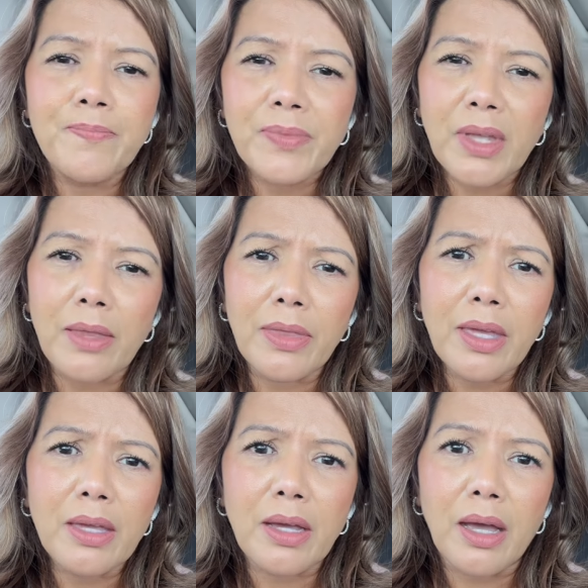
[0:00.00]
I
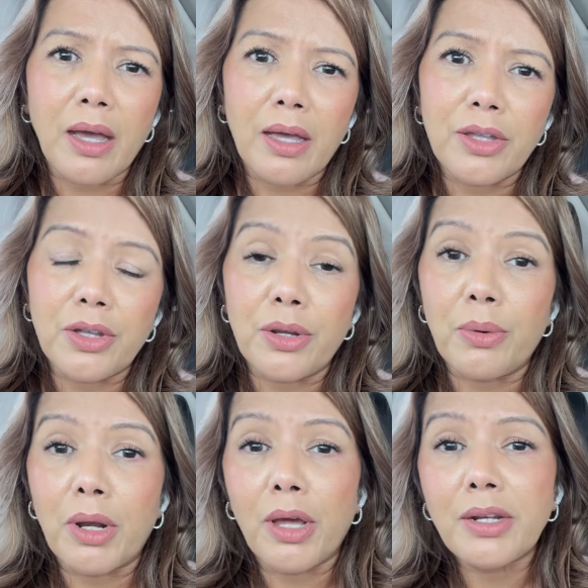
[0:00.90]
think, a
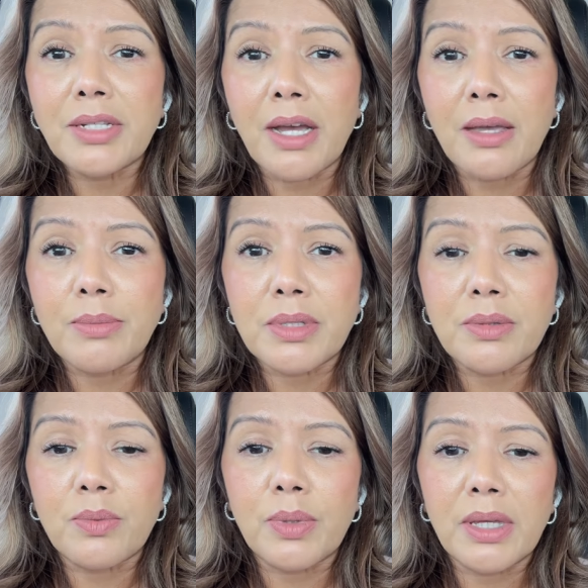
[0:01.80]
lot of times
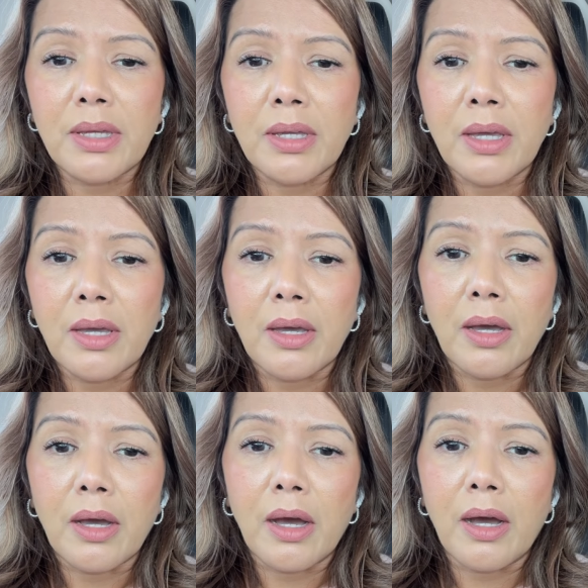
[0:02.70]

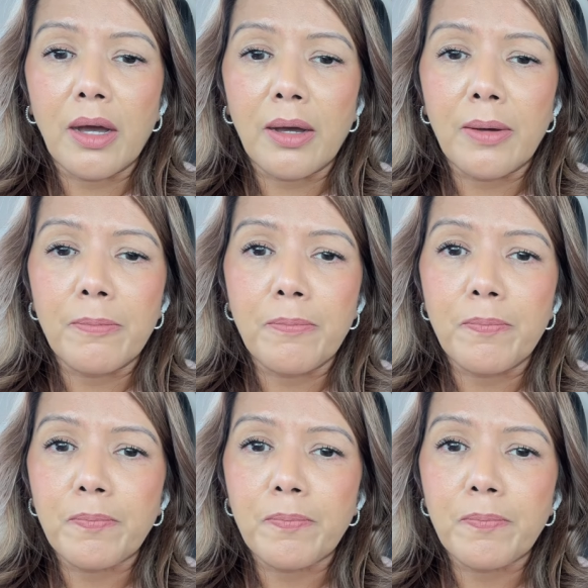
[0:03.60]
um,